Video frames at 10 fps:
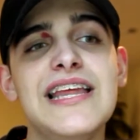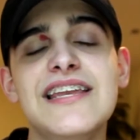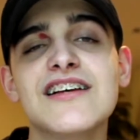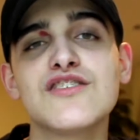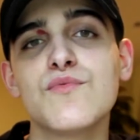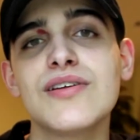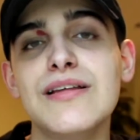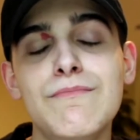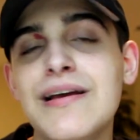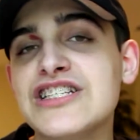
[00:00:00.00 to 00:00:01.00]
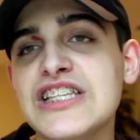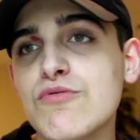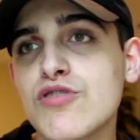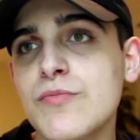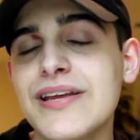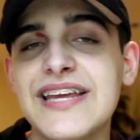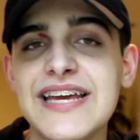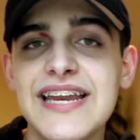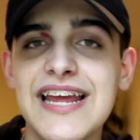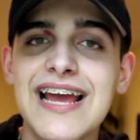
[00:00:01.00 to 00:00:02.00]
It doesn't really mention that we're going to be
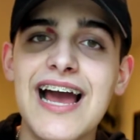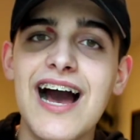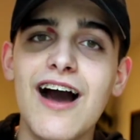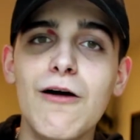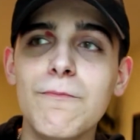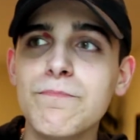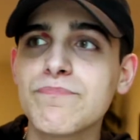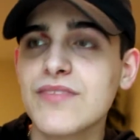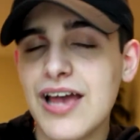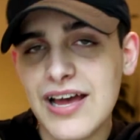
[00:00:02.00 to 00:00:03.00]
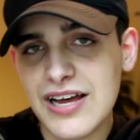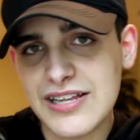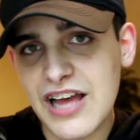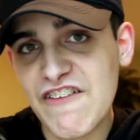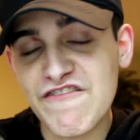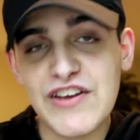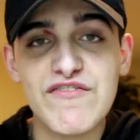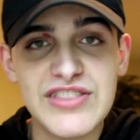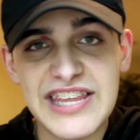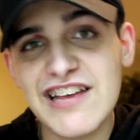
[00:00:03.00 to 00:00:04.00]
getting a
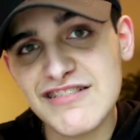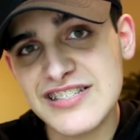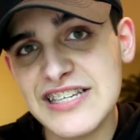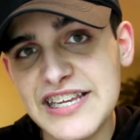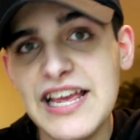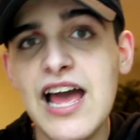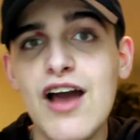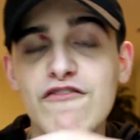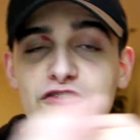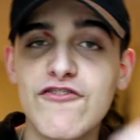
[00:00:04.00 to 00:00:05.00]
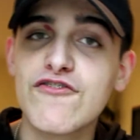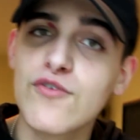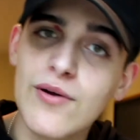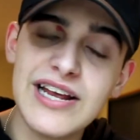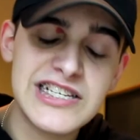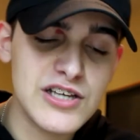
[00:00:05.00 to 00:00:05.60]
5th DLC for free.